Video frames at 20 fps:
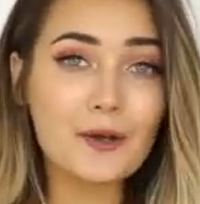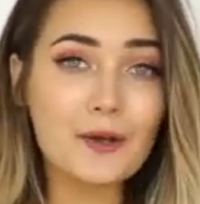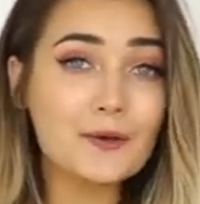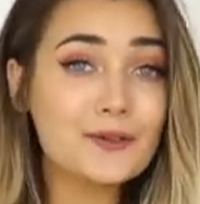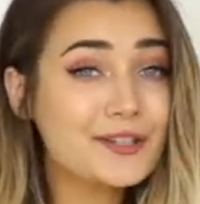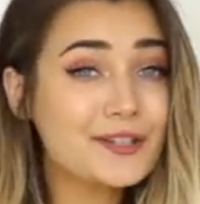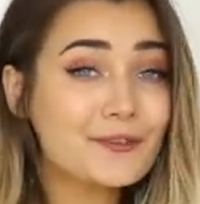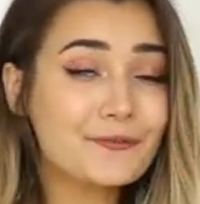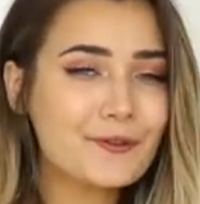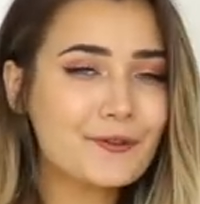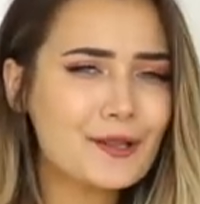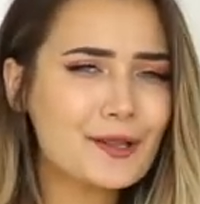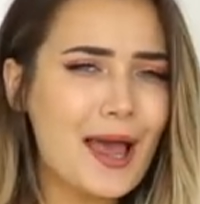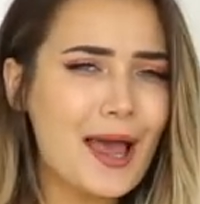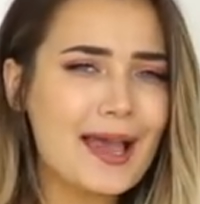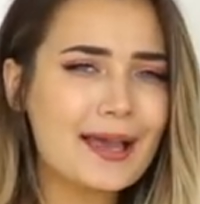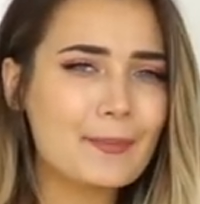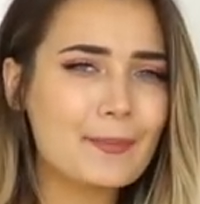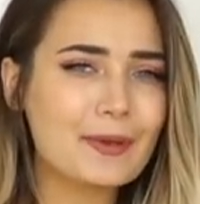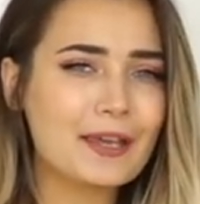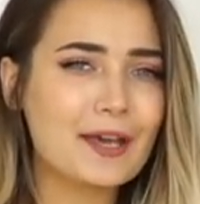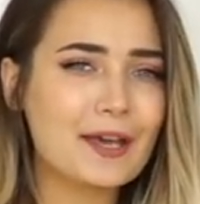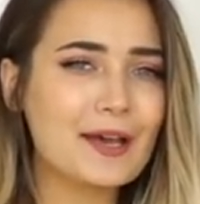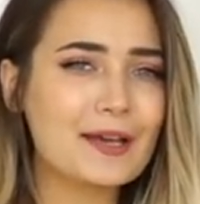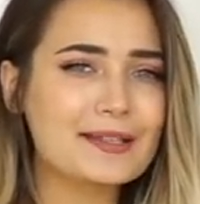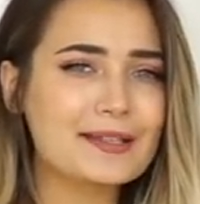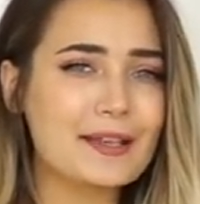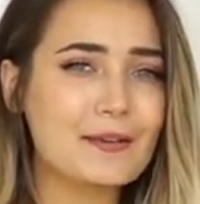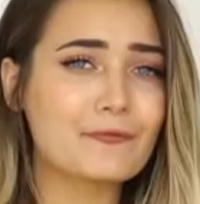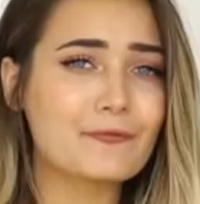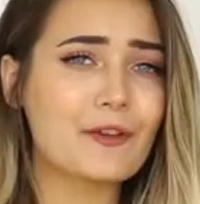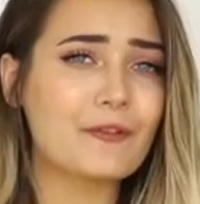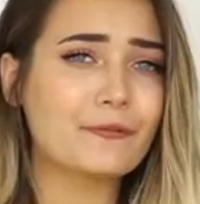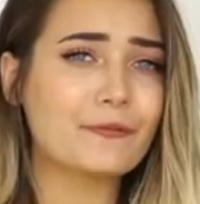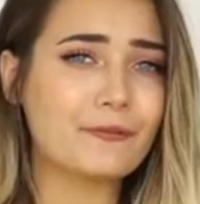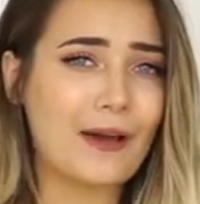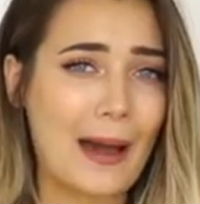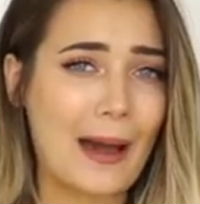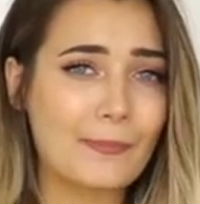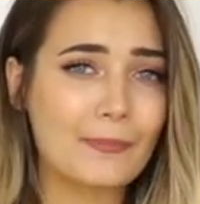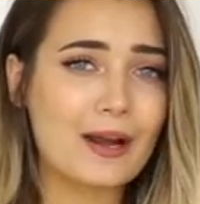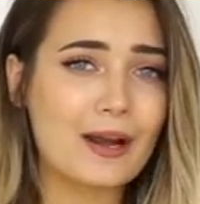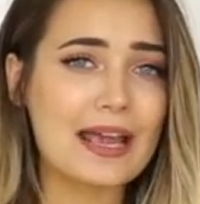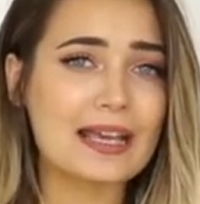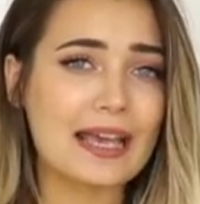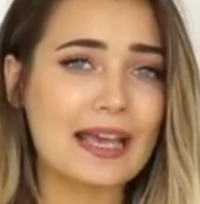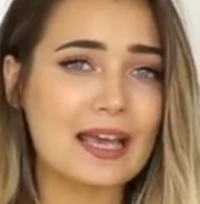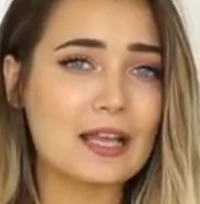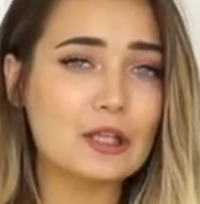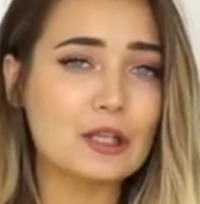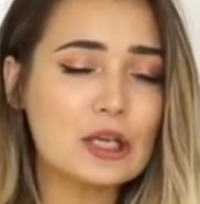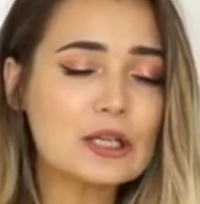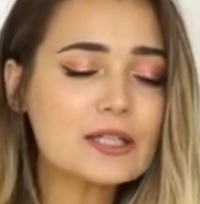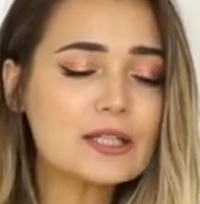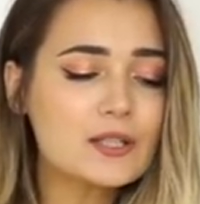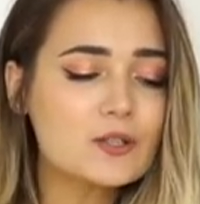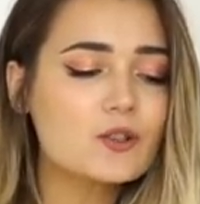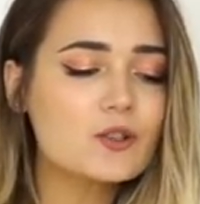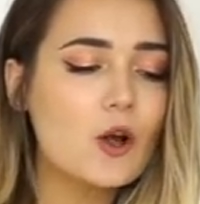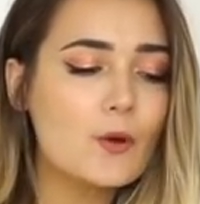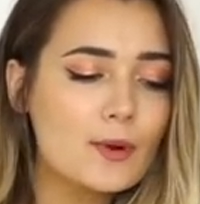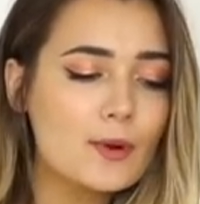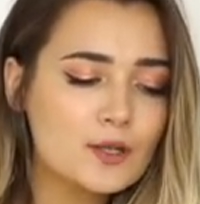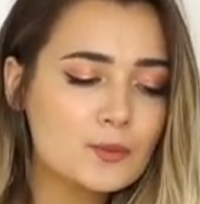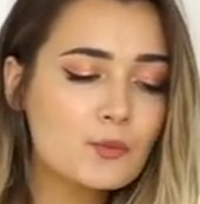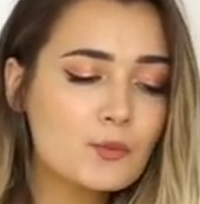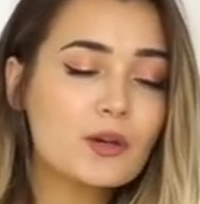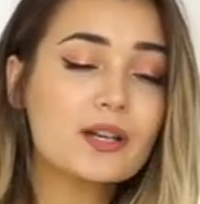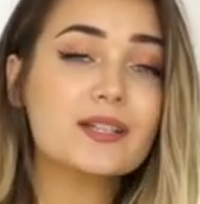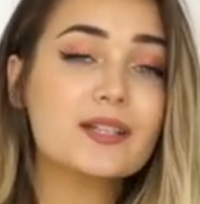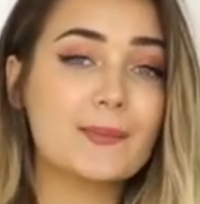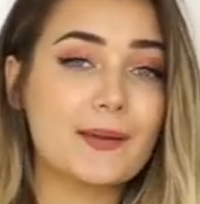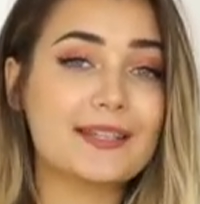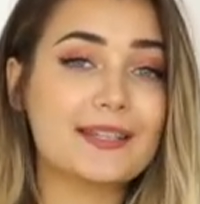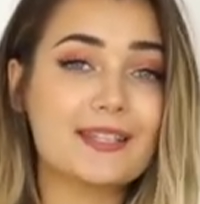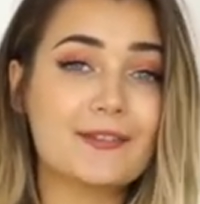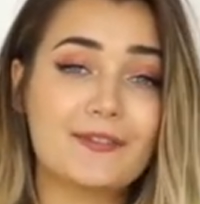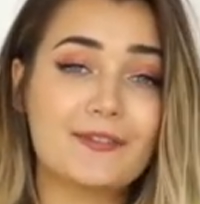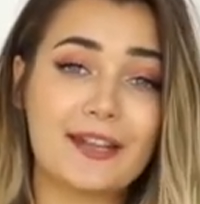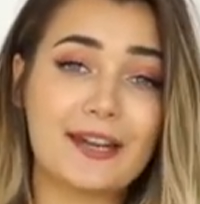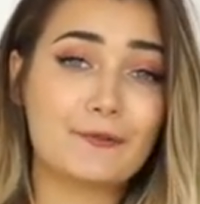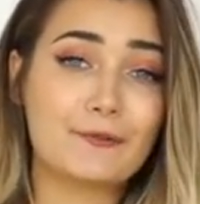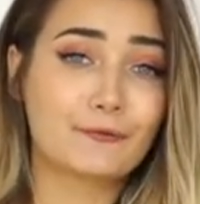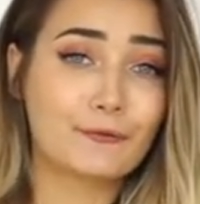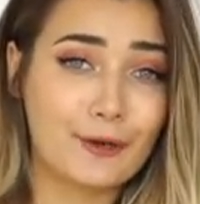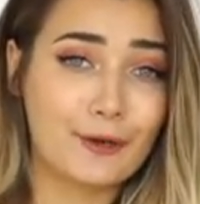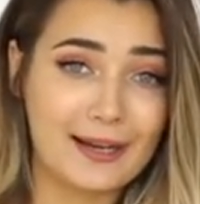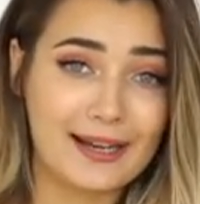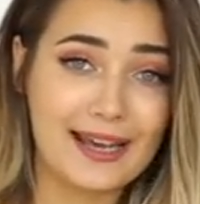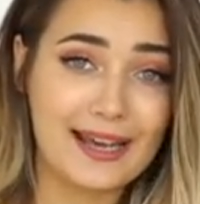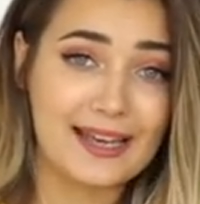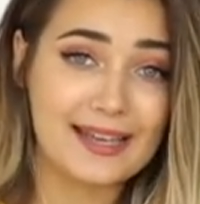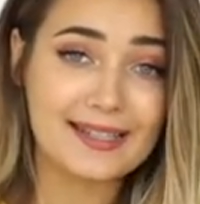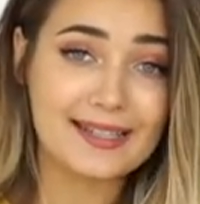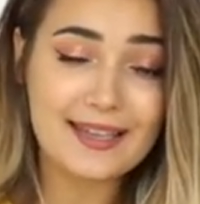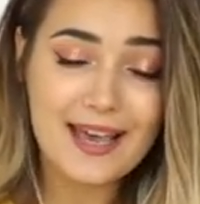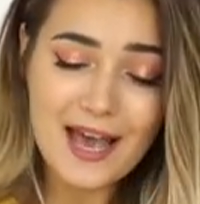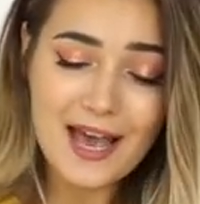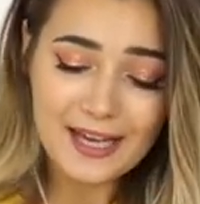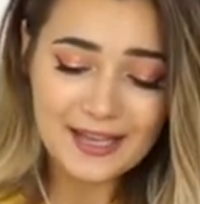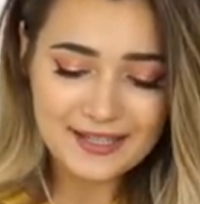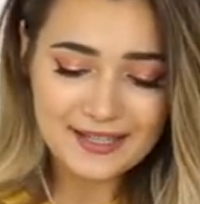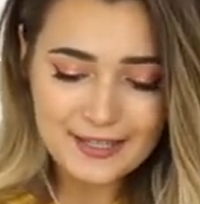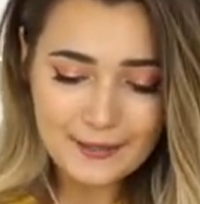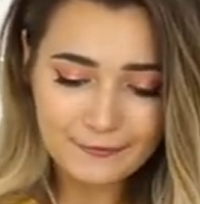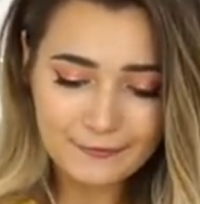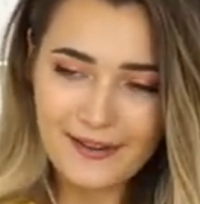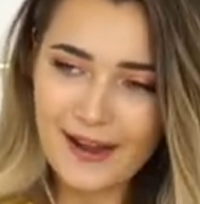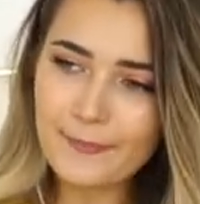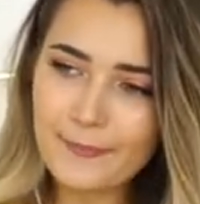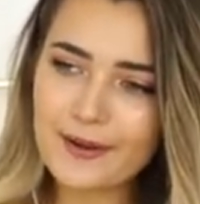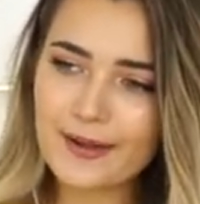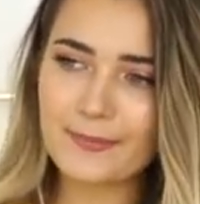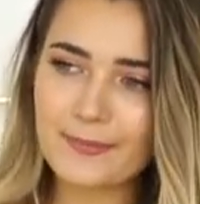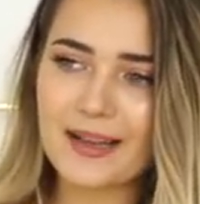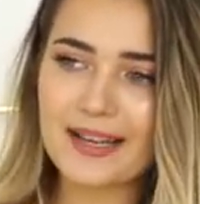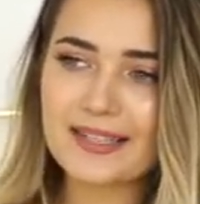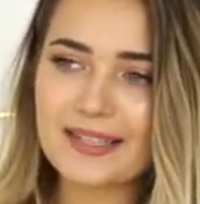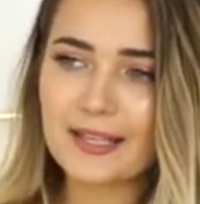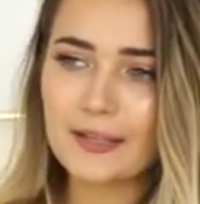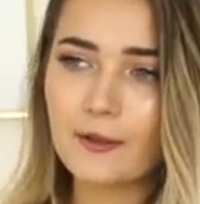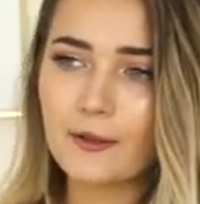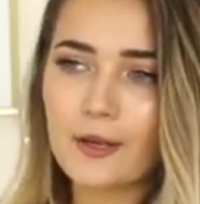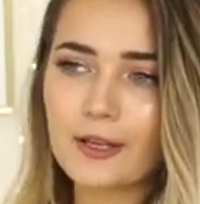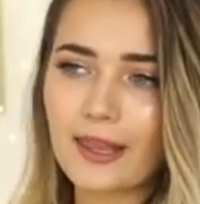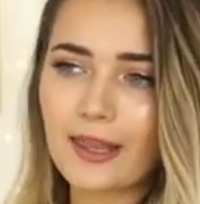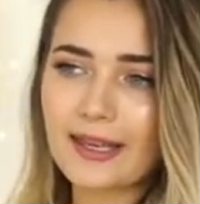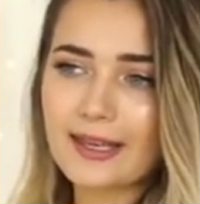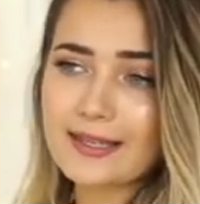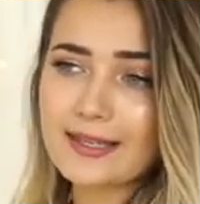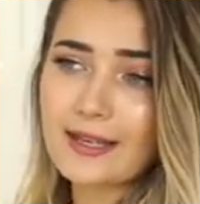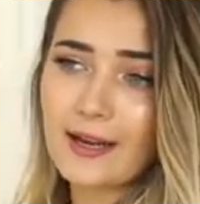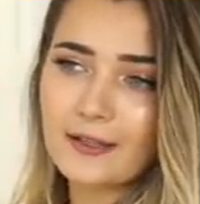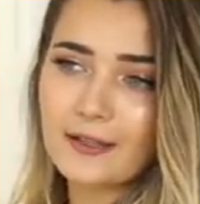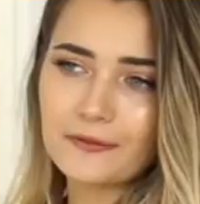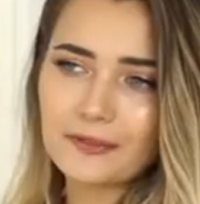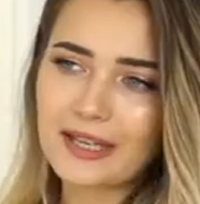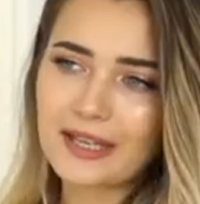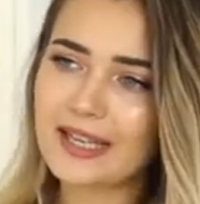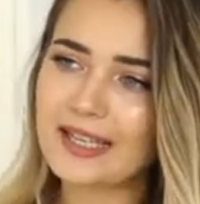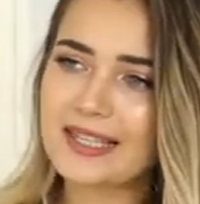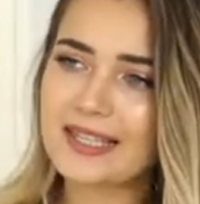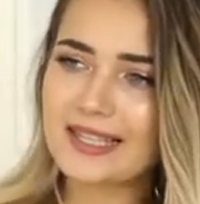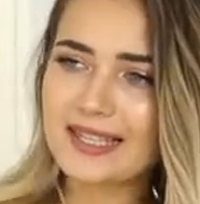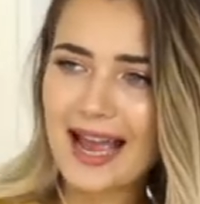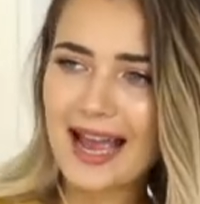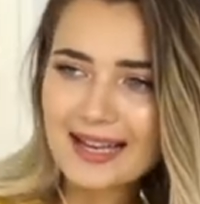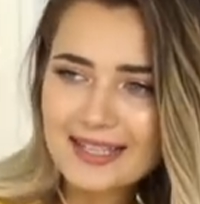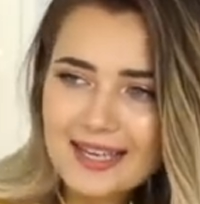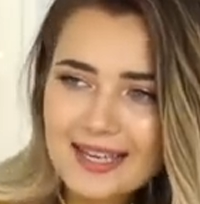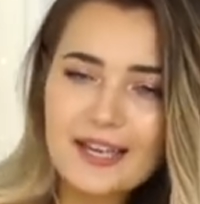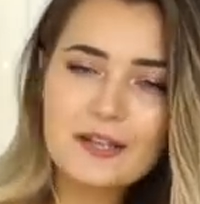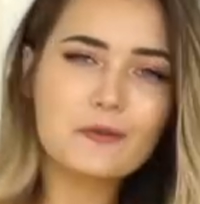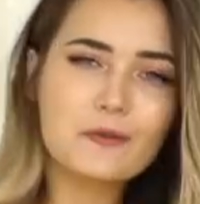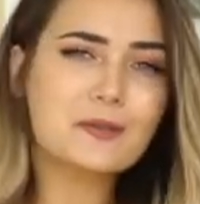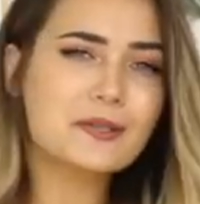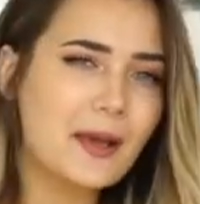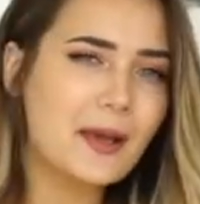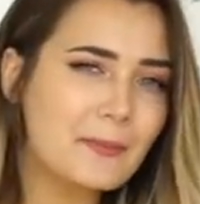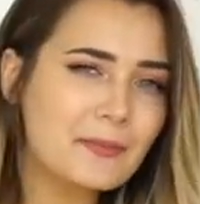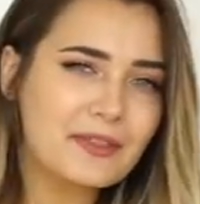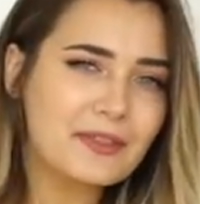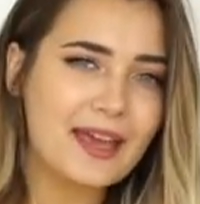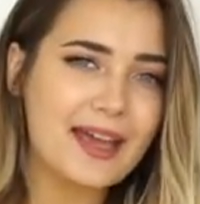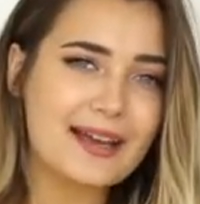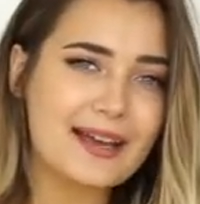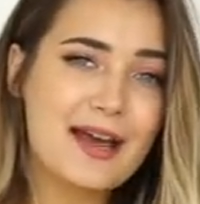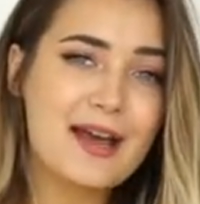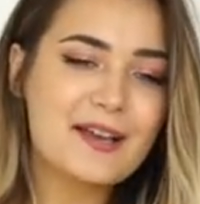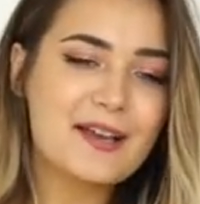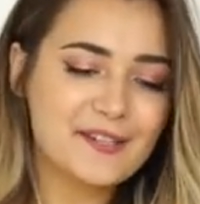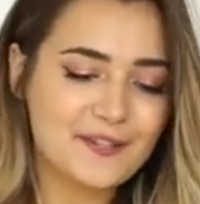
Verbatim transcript: I also feel like because of the fabric, it looks so much more expensive than it really is because the fabric makes it look like it's kind of like a satin or something.